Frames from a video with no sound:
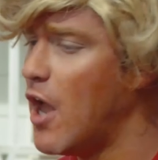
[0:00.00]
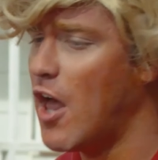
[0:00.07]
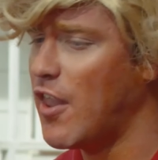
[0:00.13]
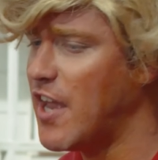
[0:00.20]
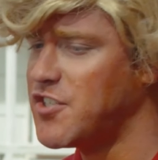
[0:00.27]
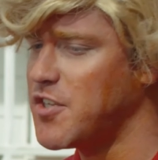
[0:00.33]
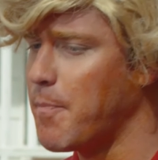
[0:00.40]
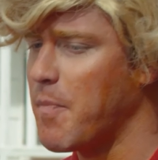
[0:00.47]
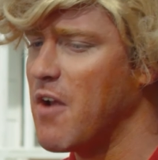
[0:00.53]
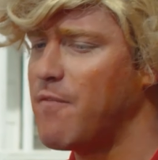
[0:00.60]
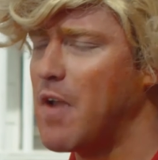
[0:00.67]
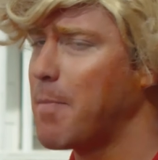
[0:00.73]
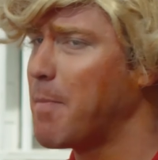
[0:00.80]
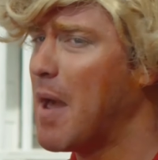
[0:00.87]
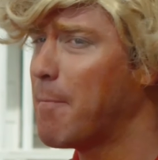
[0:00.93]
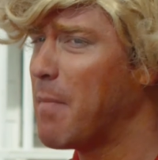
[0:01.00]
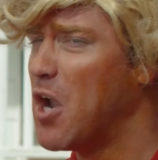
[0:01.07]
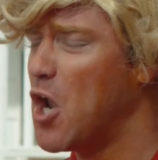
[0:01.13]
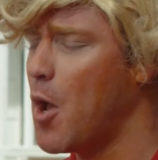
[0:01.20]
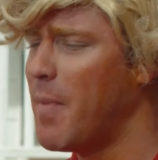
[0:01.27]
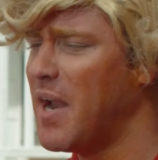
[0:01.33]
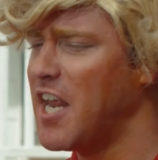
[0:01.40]
No, that's a perfect
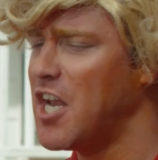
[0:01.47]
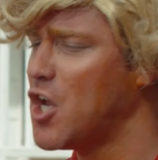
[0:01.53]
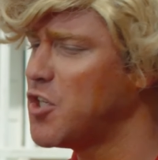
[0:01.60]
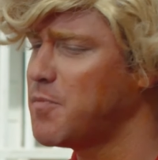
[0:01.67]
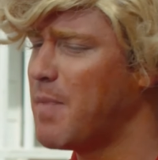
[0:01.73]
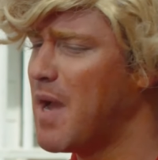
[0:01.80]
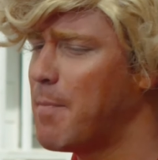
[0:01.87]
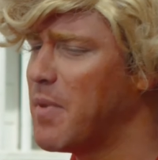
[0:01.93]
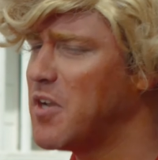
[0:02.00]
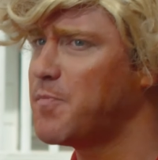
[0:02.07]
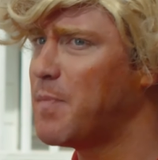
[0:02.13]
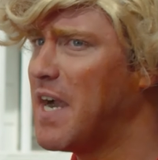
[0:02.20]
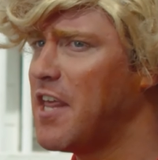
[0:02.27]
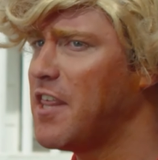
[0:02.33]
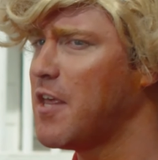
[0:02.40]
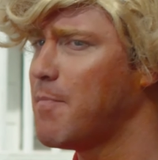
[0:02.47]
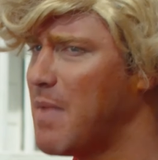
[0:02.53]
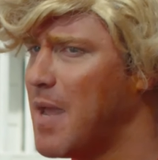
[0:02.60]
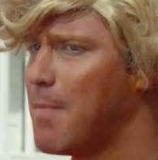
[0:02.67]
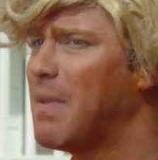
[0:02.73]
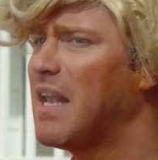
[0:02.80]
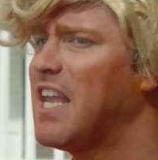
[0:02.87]
bumper. Nobody knows bumpers better
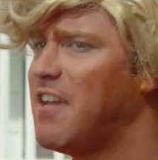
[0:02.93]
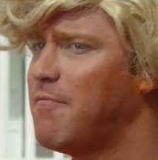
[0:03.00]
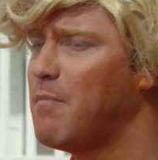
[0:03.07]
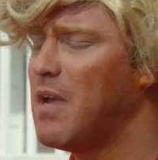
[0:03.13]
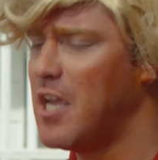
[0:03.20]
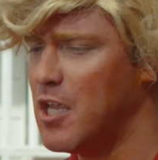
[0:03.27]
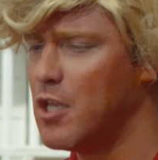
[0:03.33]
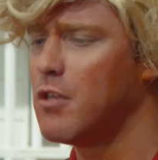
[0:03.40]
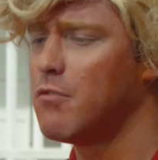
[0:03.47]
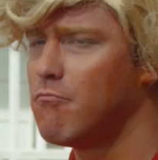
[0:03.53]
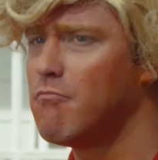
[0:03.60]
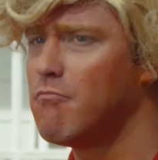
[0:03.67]
than me, believe me.